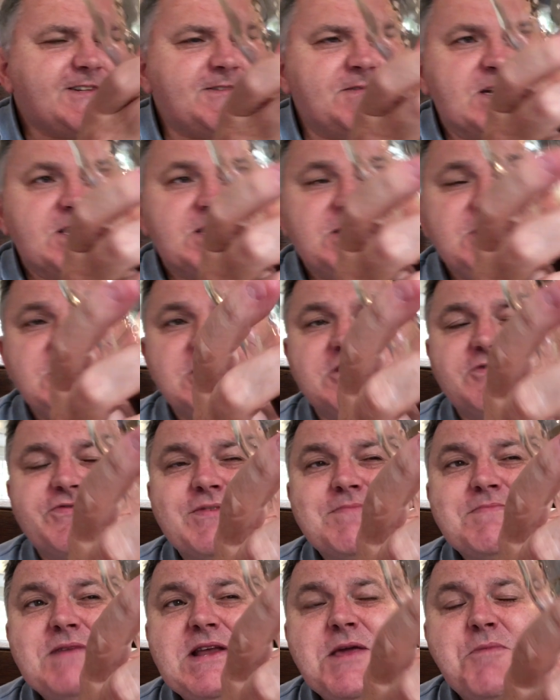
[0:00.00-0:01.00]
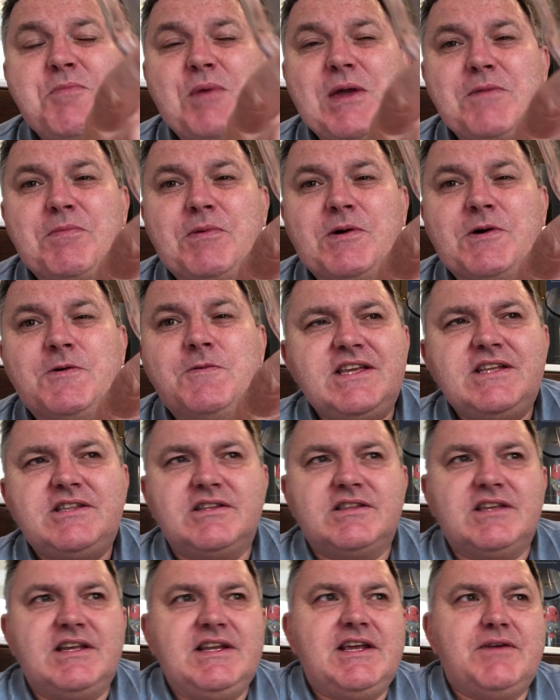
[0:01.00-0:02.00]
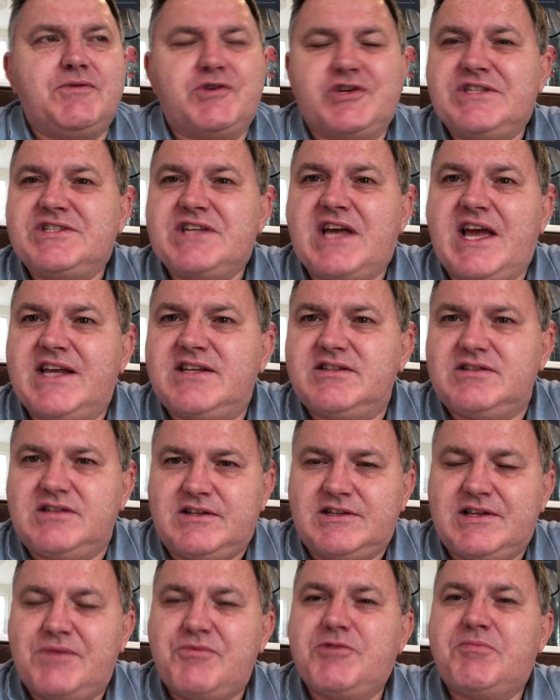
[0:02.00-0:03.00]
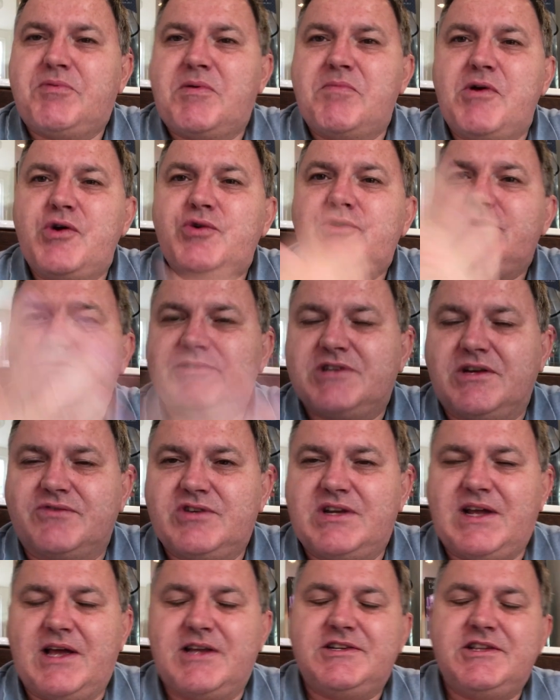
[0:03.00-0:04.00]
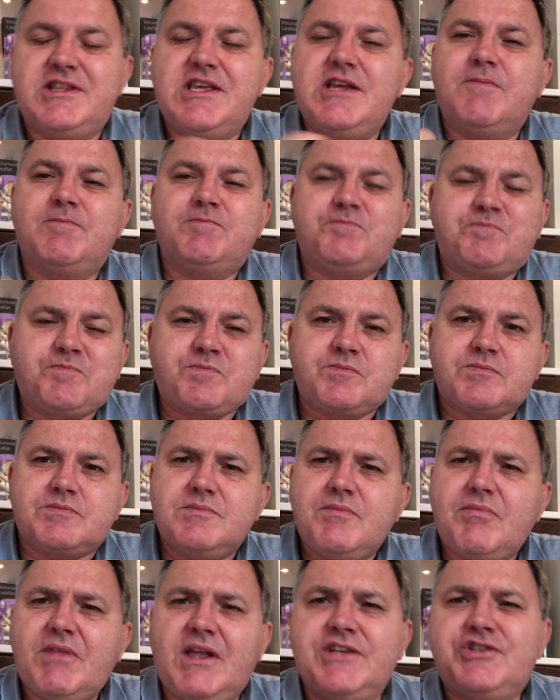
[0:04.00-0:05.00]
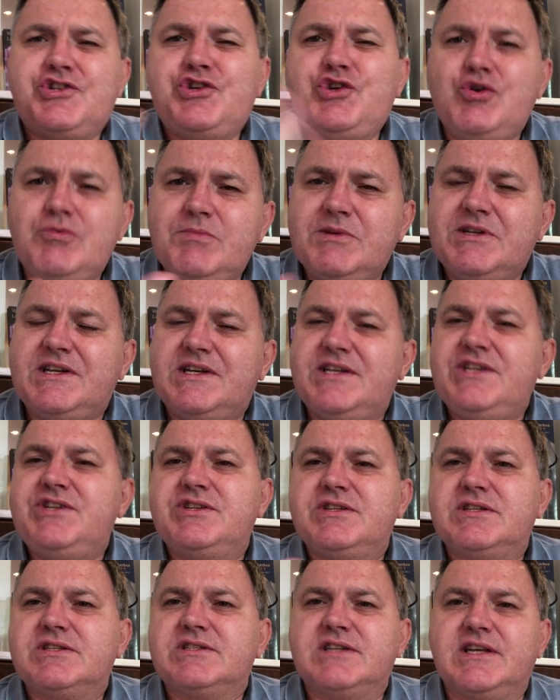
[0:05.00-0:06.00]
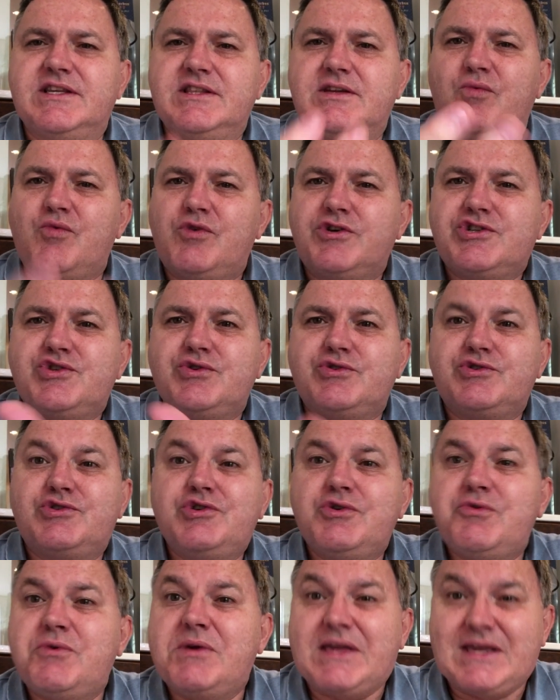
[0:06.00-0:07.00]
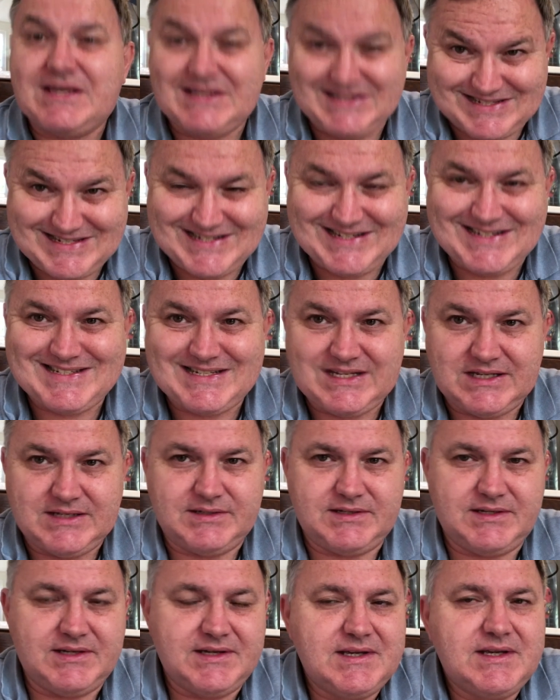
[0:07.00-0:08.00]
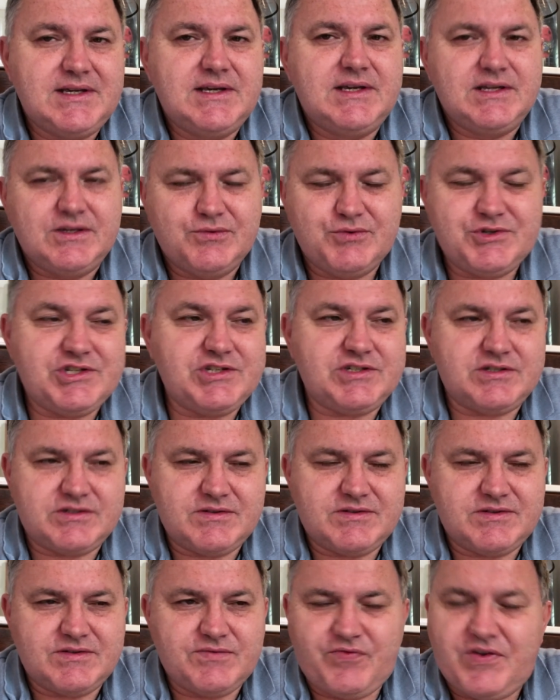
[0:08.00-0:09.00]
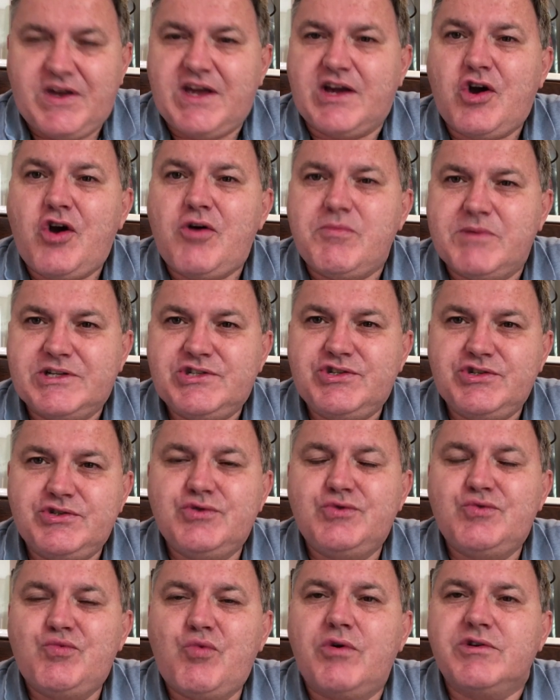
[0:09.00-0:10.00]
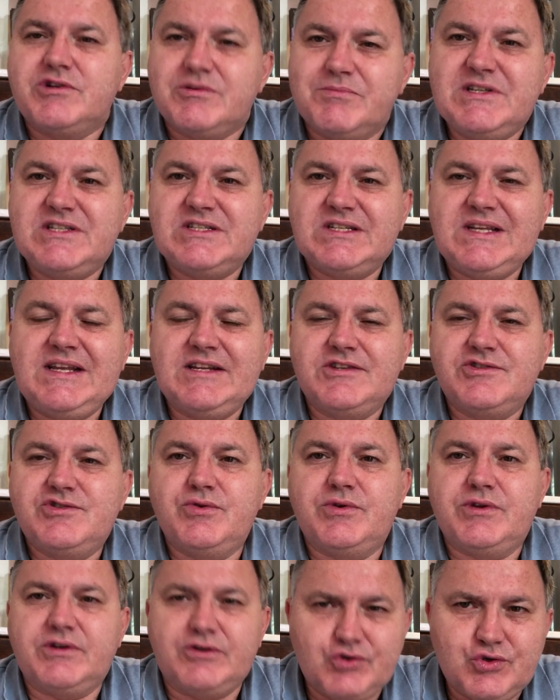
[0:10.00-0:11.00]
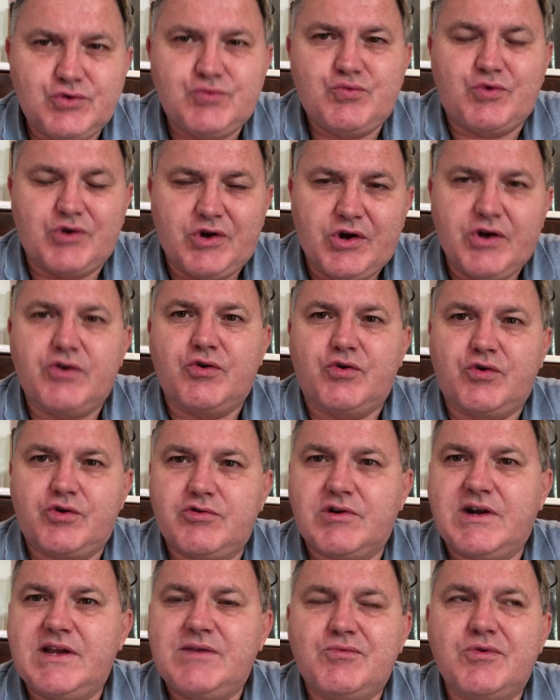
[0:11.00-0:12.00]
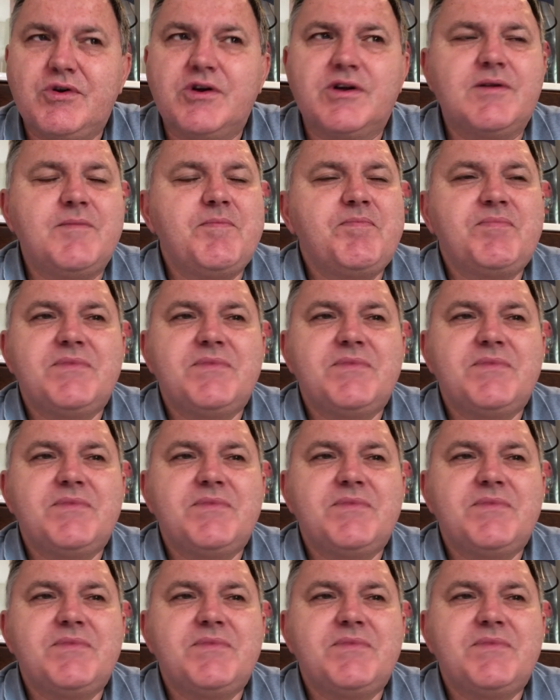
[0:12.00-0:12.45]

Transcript: I think that for many people, that their network is excellent. They want to promote themselves, and I think it's human nature to say that what you're doing is excellent, which is fair comment. You do want to be seen as doing good work or great work,